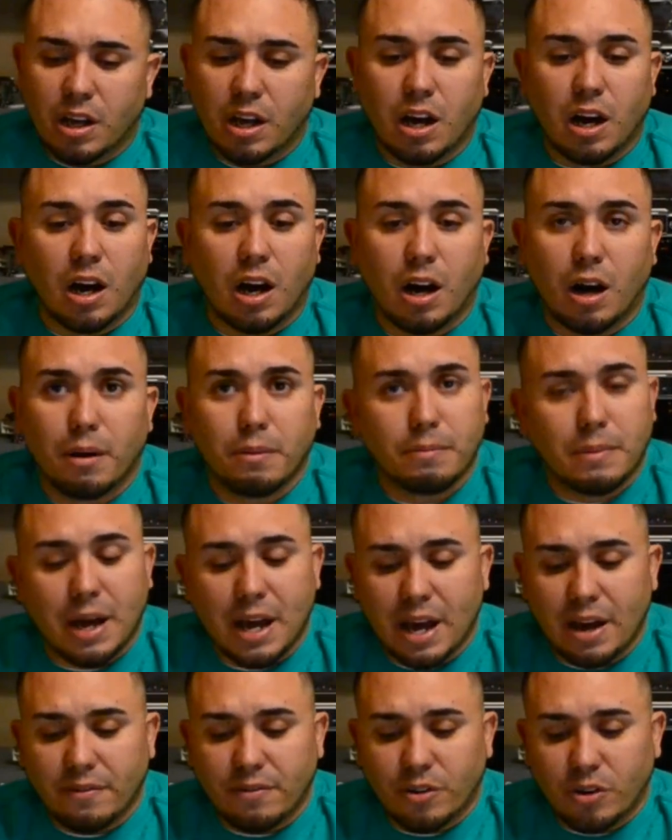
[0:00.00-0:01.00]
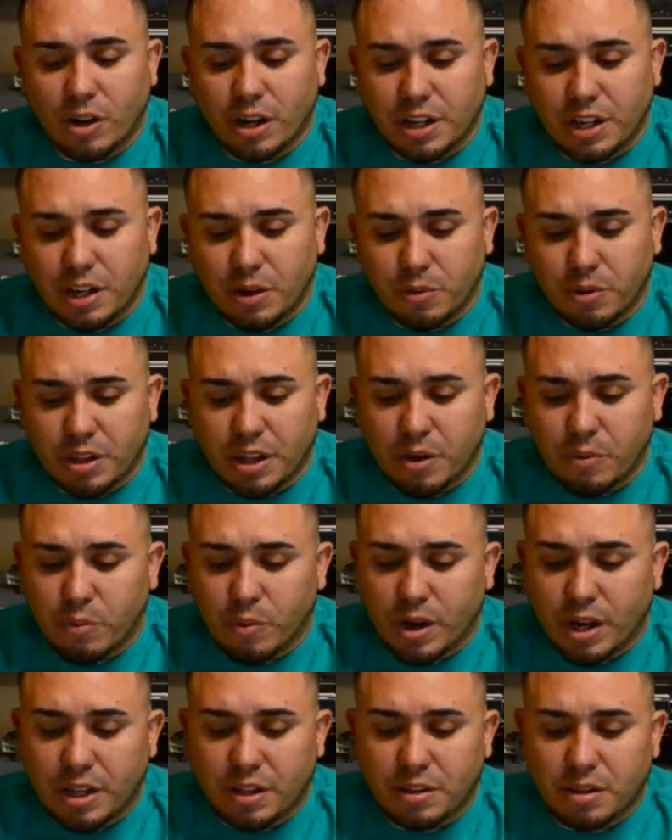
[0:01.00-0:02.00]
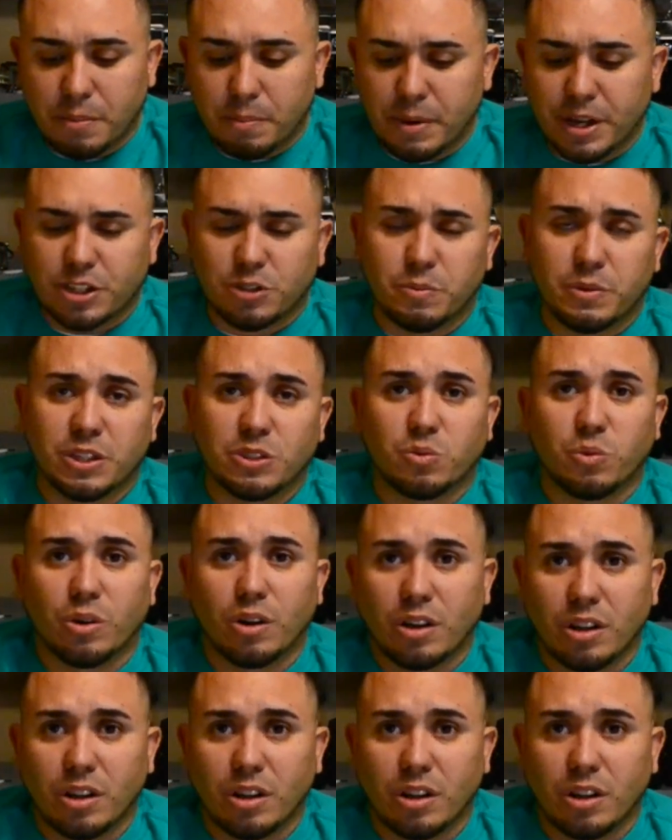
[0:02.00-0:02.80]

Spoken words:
I have no idea where they went. The measurements were a